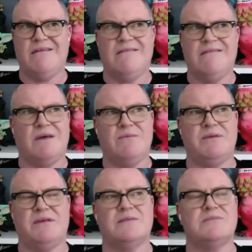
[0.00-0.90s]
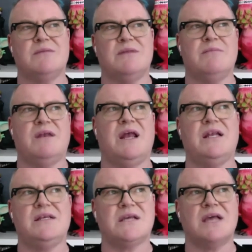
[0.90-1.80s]
would be sometime in the mid 80s,
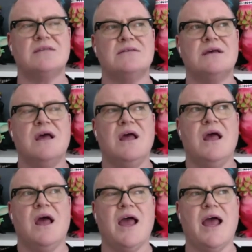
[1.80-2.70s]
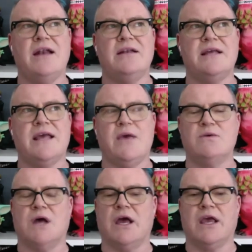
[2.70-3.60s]
I guess. And he was
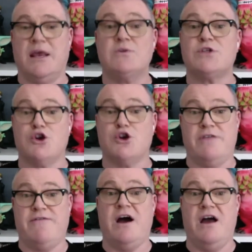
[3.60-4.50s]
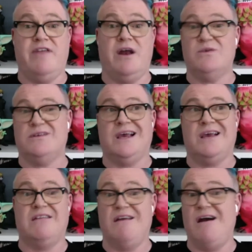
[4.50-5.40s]
35 and I was like
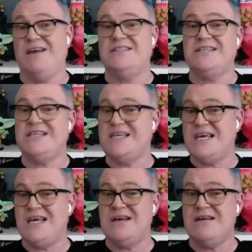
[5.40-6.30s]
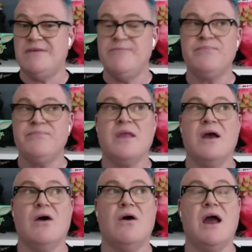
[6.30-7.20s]
19.
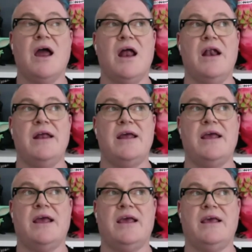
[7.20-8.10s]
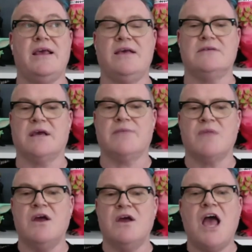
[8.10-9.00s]
And he was like,
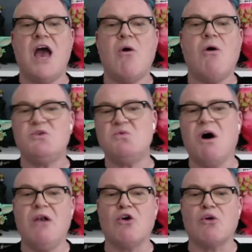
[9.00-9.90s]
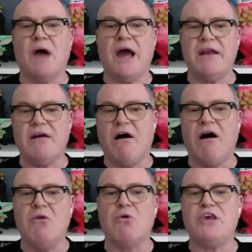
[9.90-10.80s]
how old do I look, mate? I
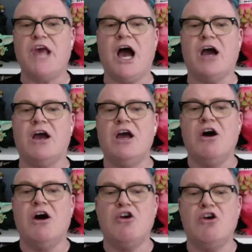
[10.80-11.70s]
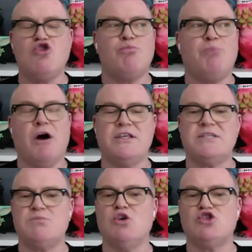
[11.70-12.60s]
look young. You should buy this
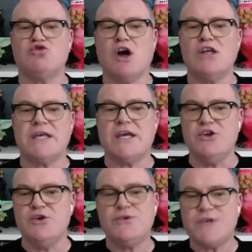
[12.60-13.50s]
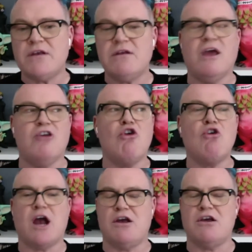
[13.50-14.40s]
moisturizer and use it, and you're
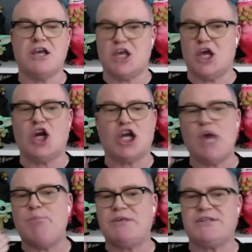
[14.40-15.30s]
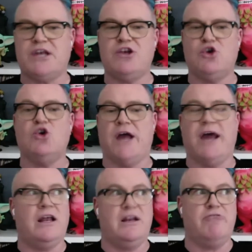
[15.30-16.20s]
gonna keep your skin good. And I
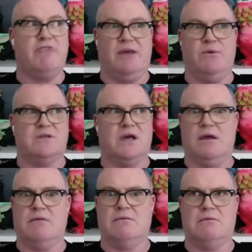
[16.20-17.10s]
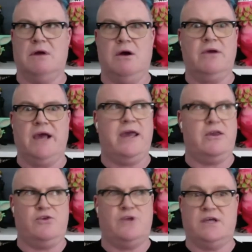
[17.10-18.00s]
literally was like, okay,
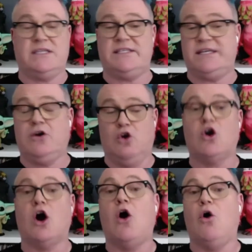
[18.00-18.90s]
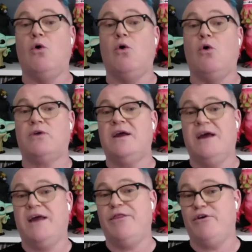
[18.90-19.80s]
because he didn't look old, and
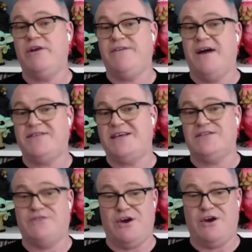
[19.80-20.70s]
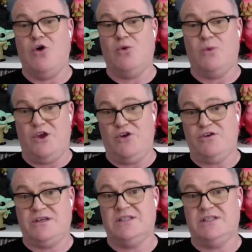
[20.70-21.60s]
35 sounds very old when you're still a
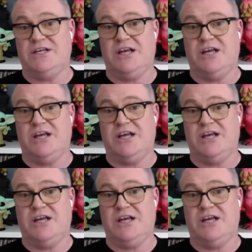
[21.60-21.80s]
teenager.